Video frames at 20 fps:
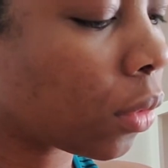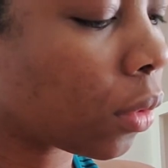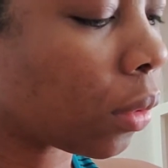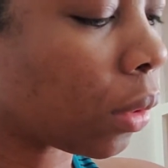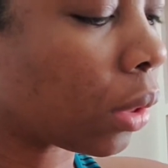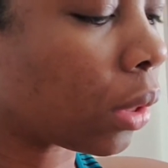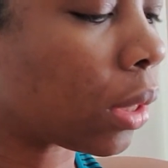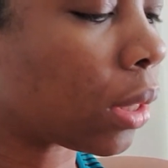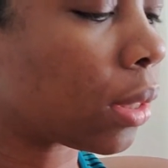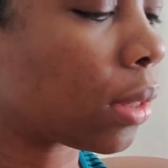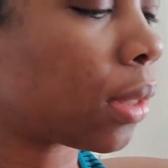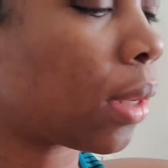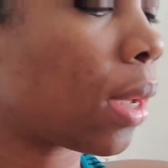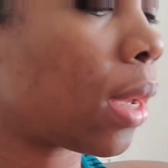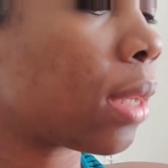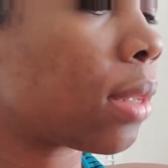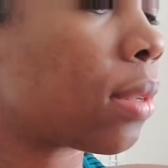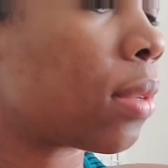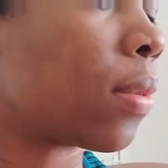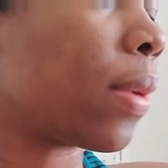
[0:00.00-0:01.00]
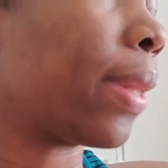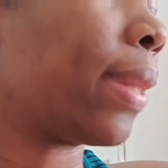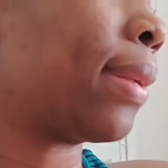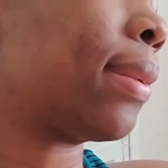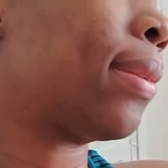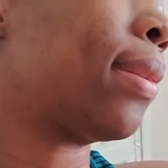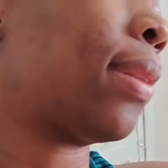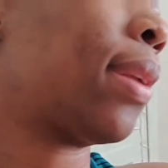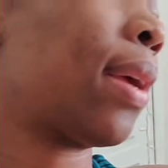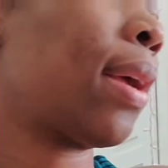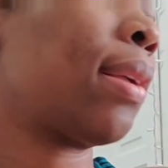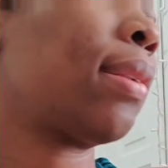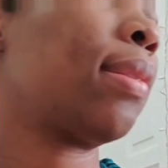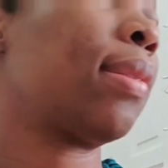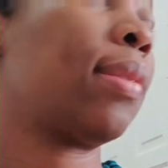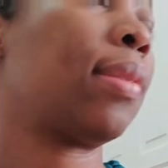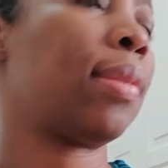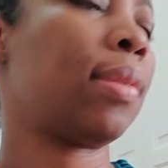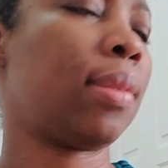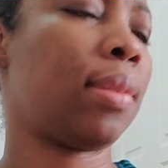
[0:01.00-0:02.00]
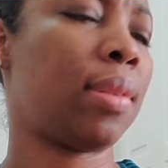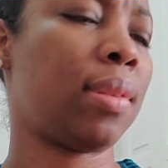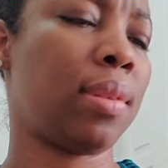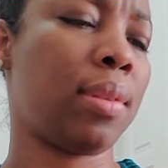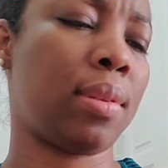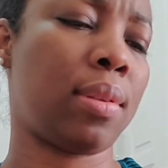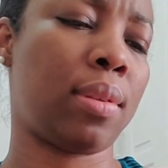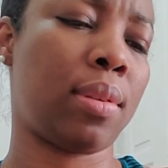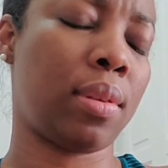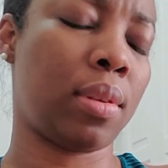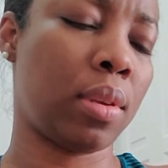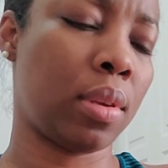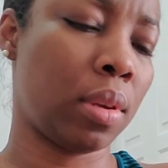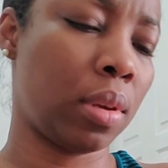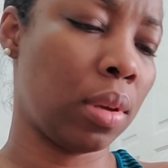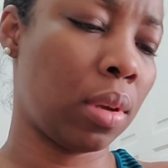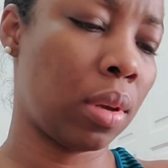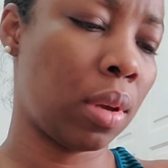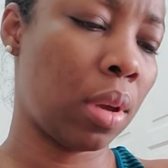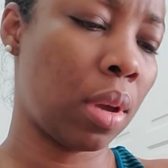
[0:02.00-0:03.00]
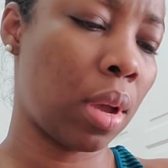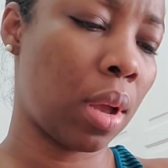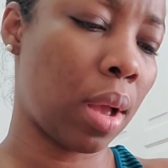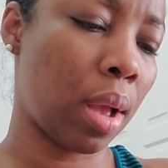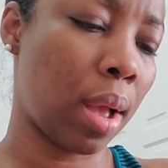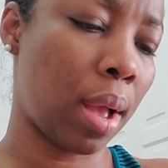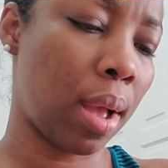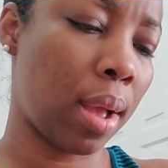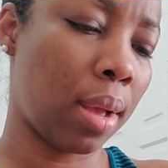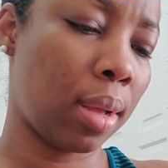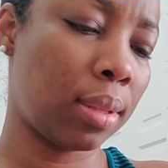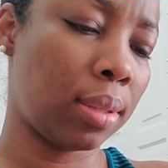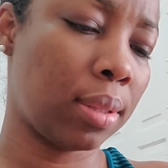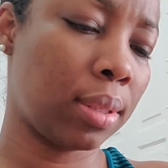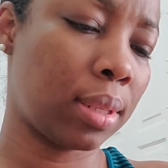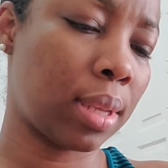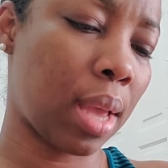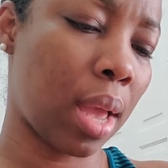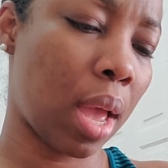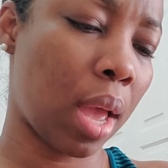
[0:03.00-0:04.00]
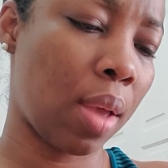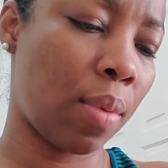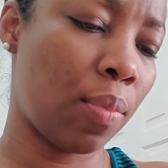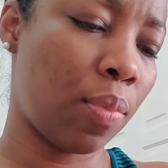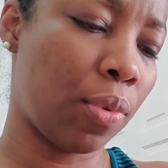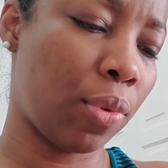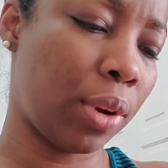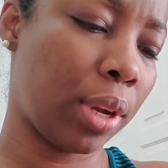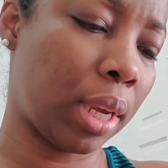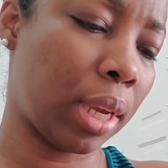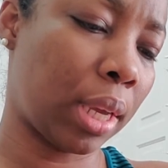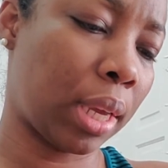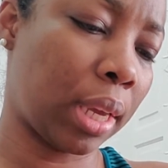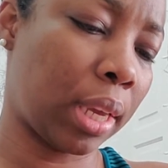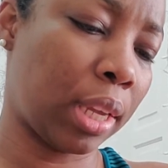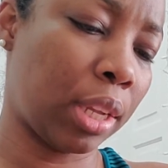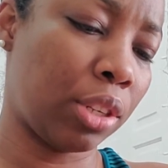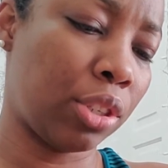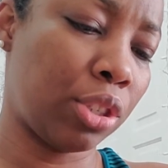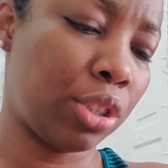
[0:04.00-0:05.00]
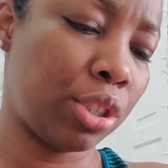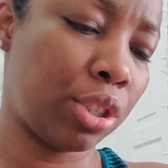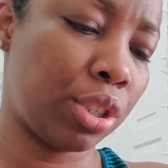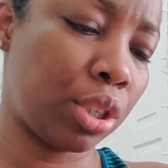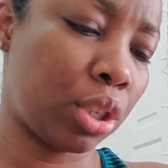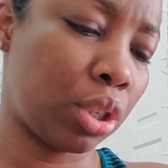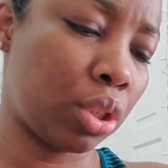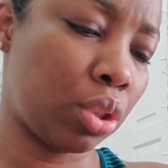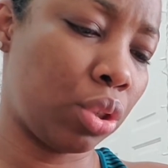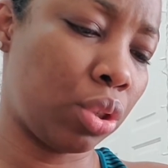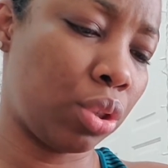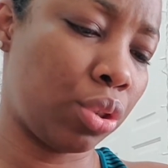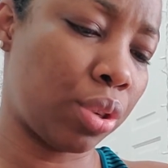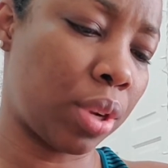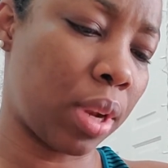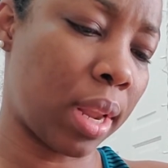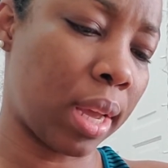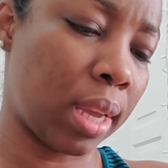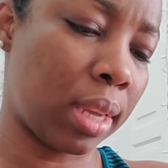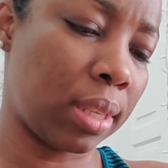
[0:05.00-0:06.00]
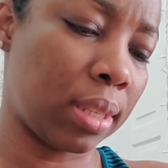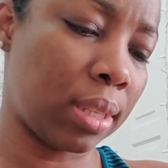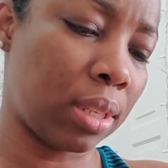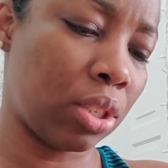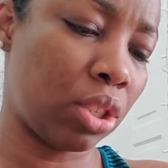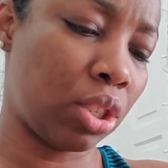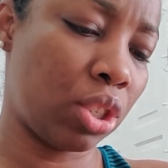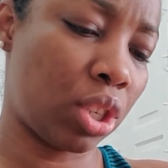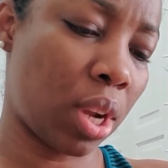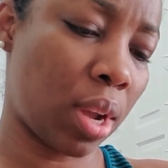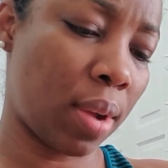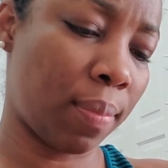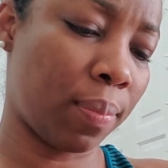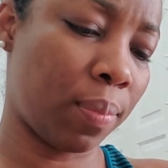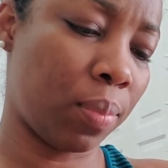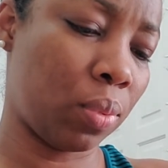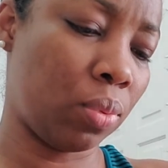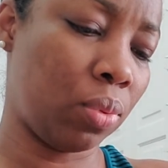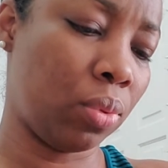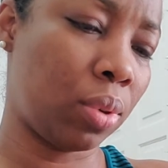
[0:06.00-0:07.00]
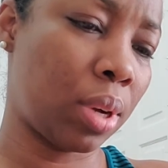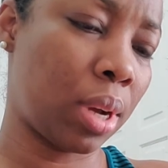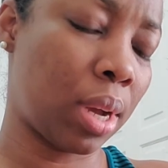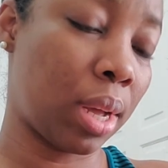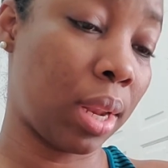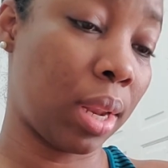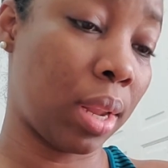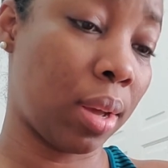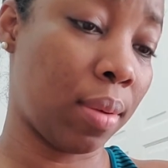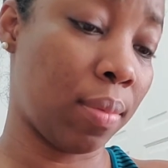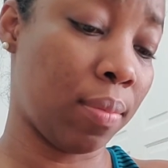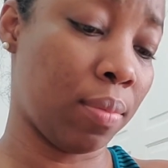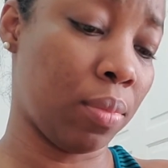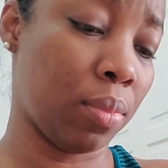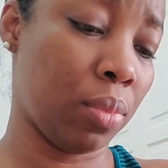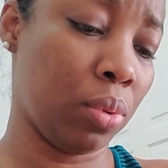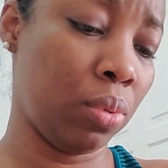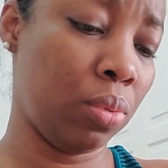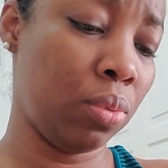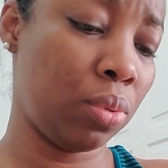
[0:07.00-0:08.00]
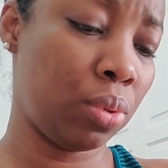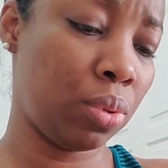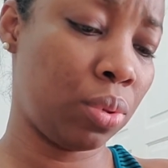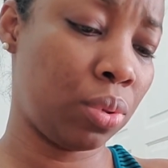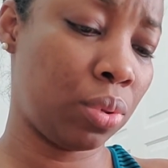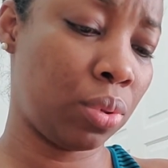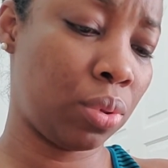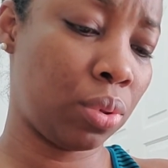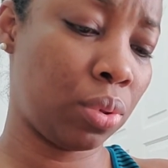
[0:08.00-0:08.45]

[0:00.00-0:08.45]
what is this what is this anti-breakage neutralizing shampoo color mousse